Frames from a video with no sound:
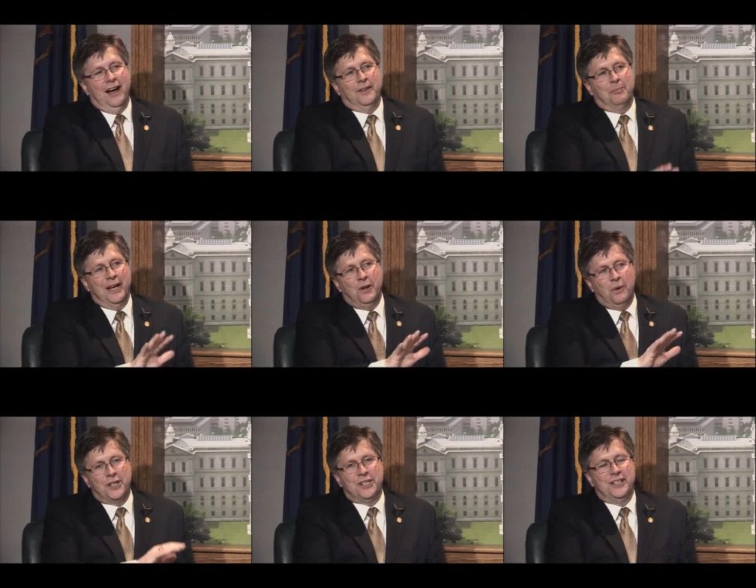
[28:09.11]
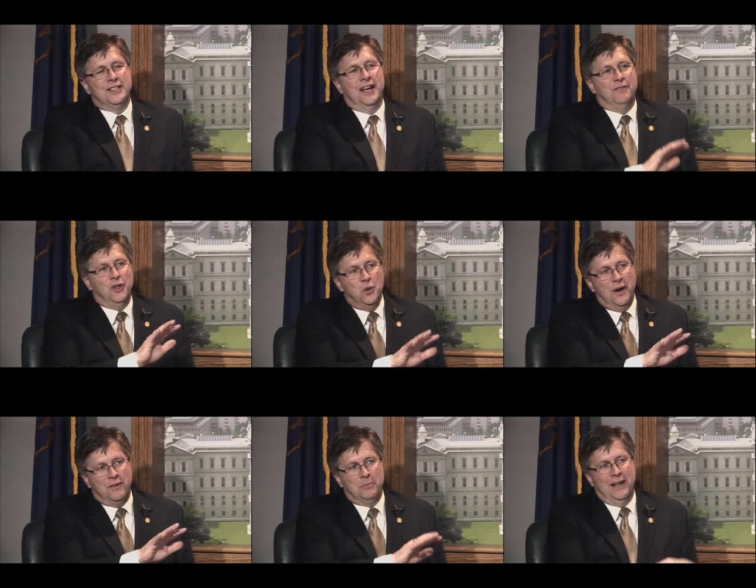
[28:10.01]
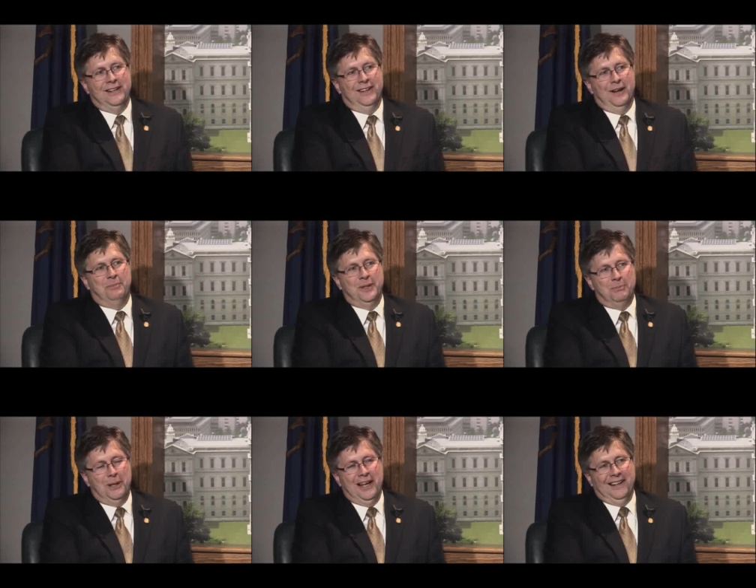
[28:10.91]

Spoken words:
the big question is, have you ever been up in the plane?